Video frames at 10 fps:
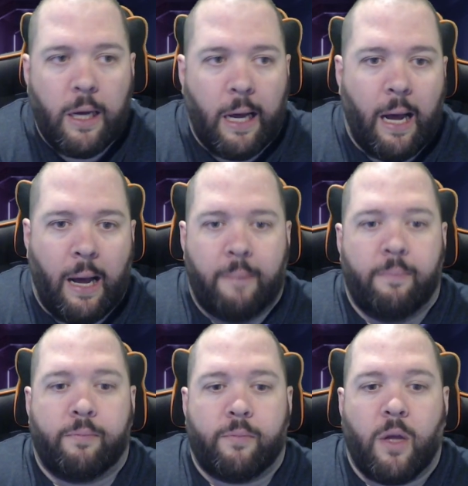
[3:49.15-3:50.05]

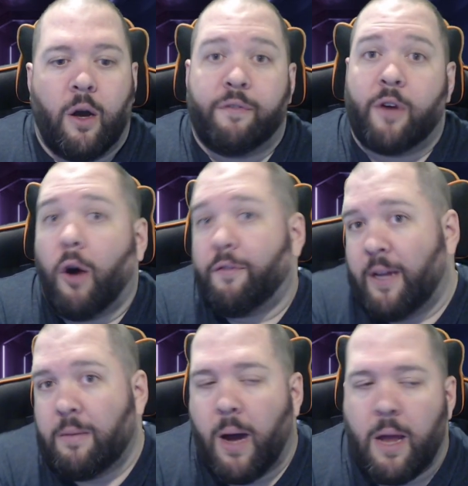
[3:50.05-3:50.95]
of golf,
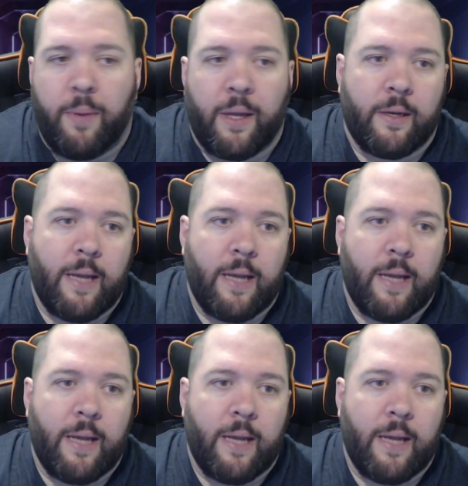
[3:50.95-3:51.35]
in my opinion.